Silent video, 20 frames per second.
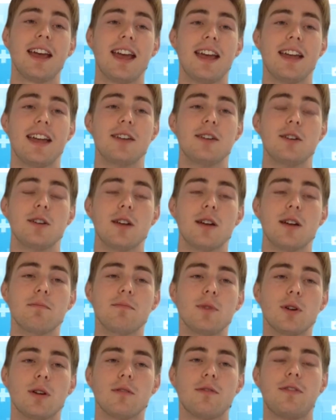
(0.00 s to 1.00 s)
and
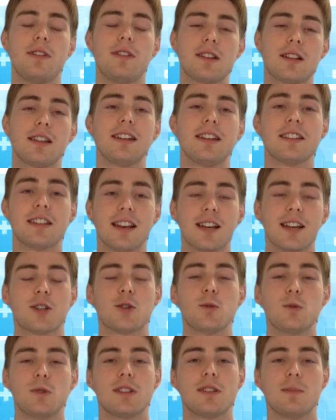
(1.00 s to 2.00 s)
you know, physical and
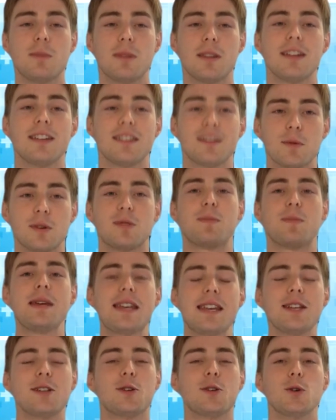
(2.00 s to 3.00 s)
intellectual disabilities that we're
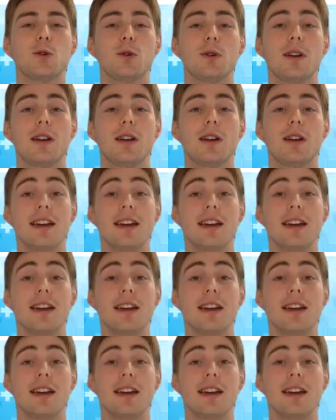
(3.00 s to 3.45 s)
speaking to